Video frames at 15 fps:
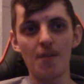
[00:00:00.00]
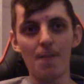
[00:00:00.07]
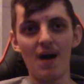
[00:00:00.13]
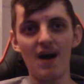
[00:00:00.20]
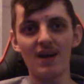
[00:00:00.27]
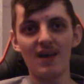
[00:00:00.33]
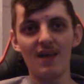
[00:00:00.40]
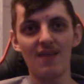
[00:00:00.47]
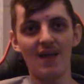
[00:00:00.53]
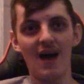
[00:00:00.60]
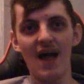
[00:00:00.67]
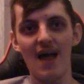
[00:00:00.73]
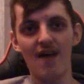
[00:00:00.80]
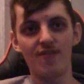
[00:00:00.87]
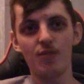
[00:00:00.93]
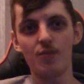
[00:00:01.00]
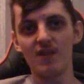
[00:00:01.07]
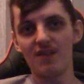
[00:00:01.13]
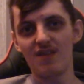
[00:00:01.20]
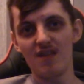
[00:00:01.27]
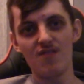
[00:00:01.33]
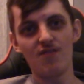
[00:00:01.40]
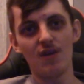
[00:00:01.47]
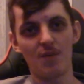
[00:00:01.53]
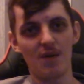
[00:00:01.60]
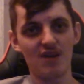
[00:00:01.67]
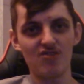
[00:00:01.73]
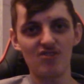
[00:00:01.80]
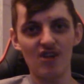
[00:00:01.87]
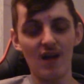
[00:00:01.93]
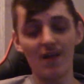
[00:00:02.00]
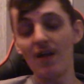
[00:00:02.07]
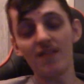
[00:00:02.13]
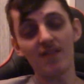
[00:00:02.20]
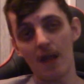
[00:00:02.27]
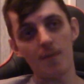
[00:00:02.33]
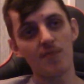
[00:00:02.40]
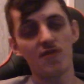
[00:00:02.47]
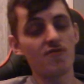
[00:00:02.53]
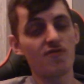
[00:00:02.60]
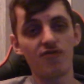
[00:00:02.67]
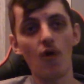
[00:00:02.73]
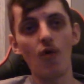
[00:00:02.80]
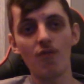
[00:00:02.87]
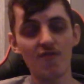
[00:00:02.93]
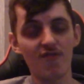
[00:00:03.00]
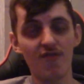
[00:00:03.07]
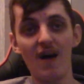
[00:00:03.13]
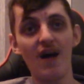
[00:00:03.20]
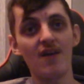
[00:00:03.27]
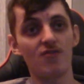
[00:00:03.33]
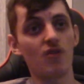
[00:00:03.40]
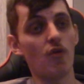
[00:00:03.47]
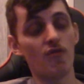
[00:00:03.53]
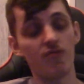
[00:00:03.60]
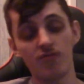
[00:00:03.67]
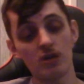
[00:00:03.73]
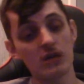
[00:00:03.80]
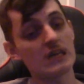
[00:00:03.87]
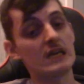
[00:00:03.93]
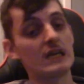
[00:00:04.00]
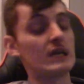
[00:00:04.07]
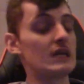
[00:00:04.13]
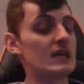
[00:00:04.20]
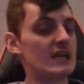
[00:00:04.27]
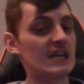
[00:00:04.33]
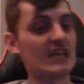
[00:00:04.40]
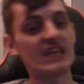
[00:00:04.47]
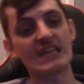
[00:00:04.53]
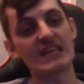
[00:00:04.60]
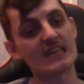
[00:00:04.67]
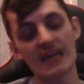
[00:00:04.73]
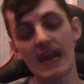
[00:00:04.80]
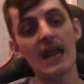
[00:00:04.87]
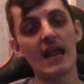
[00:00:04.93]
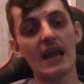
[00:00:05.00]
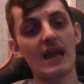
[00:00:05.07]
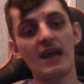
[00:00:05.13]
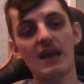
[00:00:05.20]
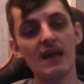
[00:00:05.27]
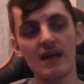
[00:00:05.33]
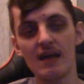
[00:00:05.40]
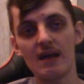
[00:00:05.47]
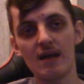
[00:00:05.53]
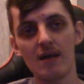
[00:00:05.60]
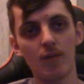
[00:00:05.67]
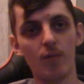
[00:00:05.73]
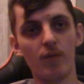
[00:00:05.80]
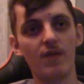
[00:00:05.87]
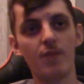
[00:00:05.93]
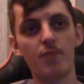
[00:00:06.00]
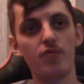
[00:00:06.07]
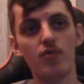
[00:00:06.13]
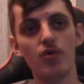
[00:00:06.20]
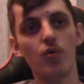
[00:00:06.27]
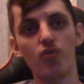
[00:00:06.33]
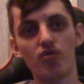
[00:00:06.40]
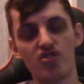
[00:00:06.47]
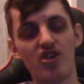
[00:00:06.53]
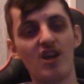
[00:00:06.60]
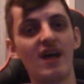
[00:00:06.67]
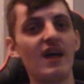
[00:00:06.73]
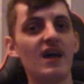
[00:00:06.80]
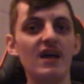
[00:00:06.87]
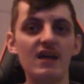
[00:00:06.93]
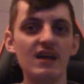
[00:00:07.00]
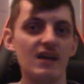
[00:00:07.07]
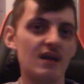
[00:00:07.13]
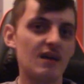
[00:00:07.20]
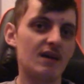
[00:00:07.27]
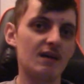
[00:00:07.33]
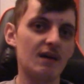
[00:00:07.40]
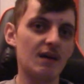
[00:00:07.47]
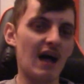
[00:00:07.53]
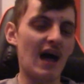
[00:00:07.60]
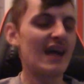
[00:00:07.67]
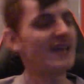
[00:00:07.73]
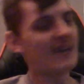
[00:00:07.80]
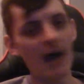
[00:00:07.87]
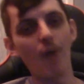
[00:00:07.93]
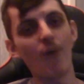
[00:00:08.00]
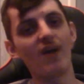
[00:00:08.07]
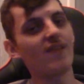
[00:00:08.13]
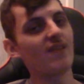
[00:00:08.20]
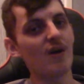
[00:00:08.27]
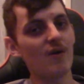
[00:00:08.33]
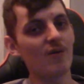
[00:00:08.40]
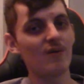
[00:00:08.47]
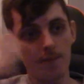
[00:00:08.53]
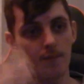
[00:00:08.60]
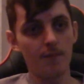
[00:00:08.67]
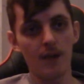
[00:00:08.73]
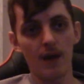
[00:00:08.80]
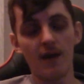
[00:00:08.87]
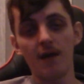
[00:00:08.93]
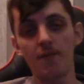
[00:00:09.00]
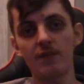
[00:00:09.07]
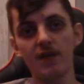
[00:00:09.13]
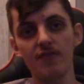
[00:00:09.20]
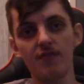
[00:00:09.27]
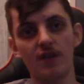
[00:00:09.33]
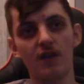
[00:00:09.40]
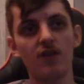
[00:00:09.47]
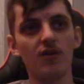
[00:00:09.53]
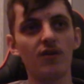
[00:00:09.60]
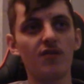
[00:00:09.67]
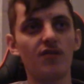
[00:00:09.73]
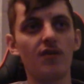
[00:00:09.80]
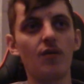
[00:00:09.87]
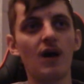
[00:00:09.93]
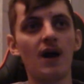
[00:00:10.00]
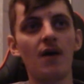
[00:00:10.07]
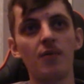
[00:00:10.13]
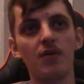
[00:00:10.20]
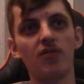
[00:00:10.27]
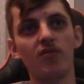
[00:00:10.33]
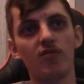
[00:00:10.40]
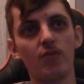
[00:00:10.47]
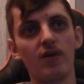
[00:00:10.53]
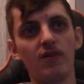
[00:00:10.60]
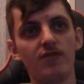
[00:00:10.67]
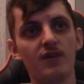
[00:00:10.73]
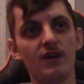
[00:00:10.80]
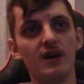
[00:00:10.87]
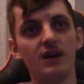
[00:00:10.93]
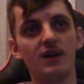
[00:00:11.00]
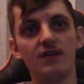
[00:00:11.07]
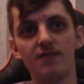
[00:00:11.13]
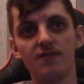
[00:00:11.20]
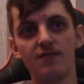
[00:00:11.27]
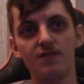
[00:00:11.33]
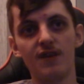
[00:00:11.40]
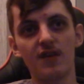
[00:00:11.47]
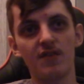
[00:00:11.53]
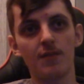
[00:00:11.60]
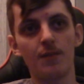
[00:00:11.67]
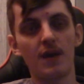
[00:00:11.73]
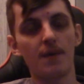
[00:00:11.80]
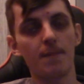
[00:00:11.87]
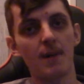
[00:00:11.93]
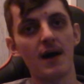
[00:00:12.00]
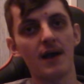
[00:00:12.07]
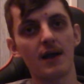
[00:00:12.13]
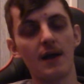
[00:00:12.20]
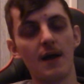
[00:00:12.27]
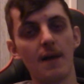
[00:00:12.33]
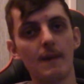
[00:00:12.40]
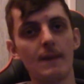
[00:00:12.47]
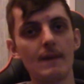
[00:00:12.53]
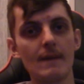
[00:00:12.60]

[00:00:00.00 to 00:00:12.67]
market it that heavy with the TVMA shit? Unless episode 4 and 5 go fucking insane with the brutal shit. I doubt it, though. But yeah, I am definitely curious to see what happens with Fisk being back now.